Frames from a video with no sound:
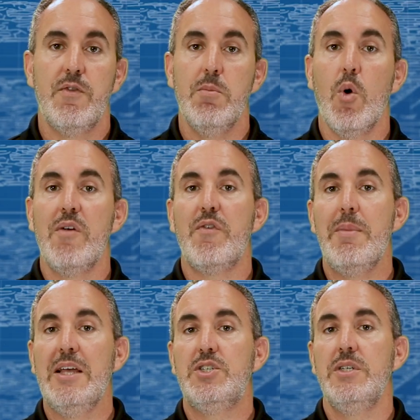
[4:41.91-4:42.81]
For more
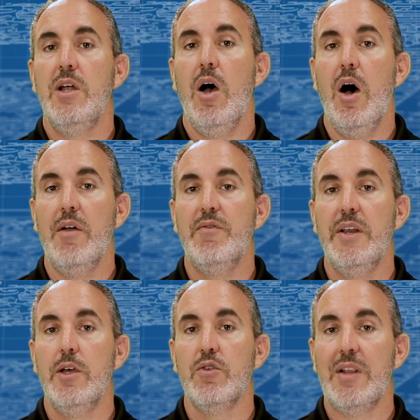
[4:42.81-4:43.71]
information on
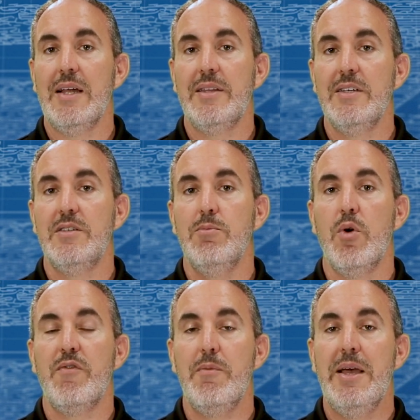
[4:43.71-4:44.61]
videos like this and
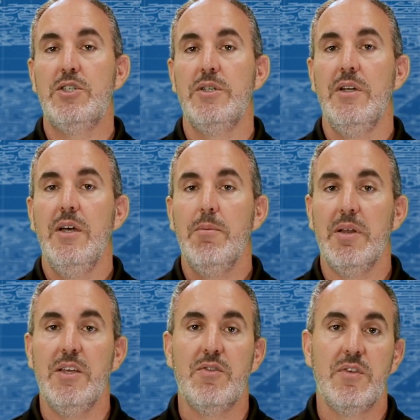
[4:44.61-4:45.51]
more information,
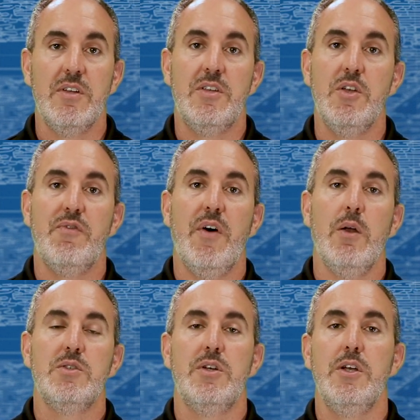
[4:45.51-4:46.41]
please continue to
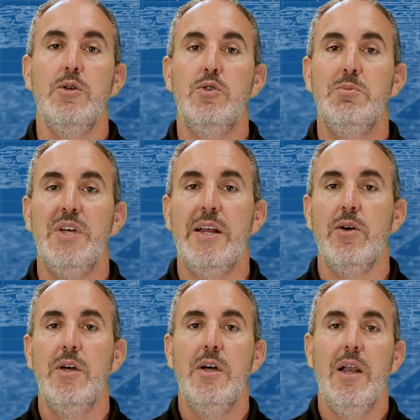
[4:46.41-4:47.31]
follow us on our YouTube
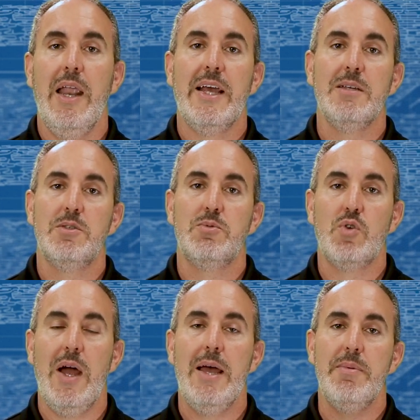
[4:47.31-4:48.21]
channel, like and
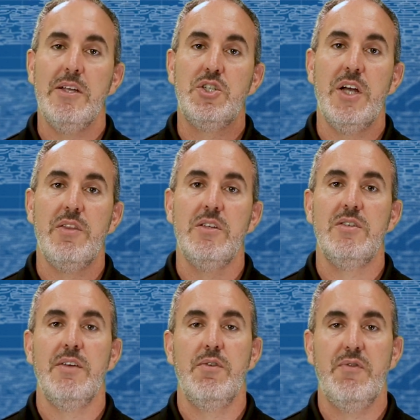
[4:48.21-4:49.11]
subscribe, and share
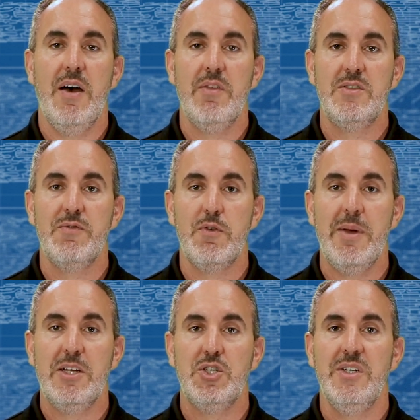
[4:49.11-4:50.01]
this if you found this
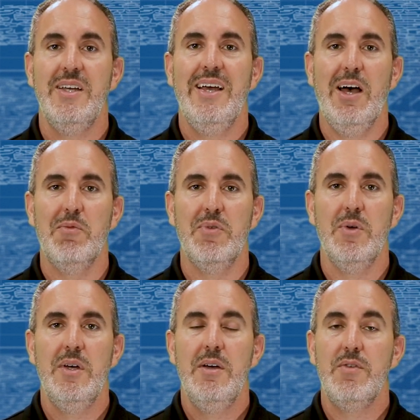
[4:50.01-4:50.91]
information helpful.
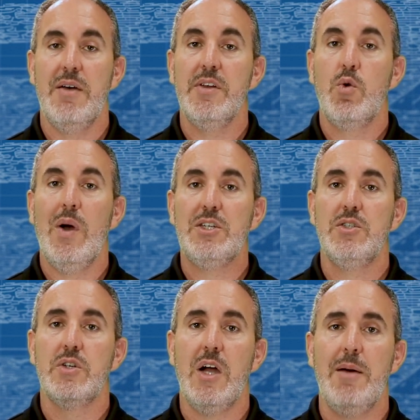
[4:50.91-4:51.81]
If you have any
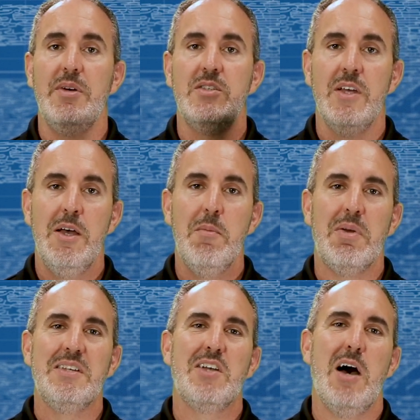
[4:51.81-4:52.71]
questions or comments,
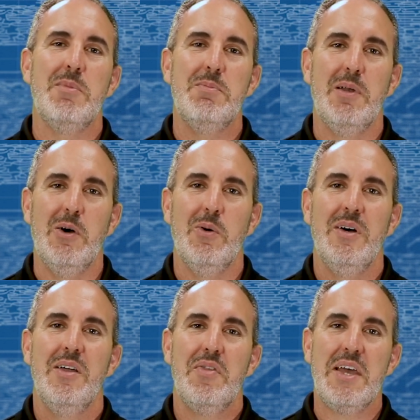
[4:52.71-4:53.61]
please comment below.
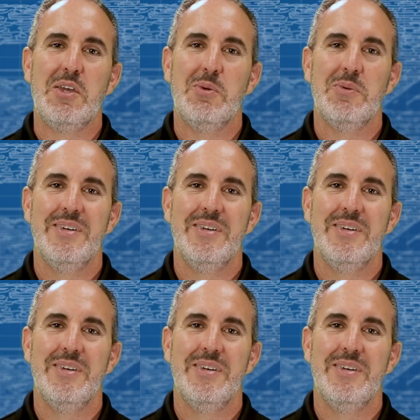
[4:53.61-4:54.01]
Thank you.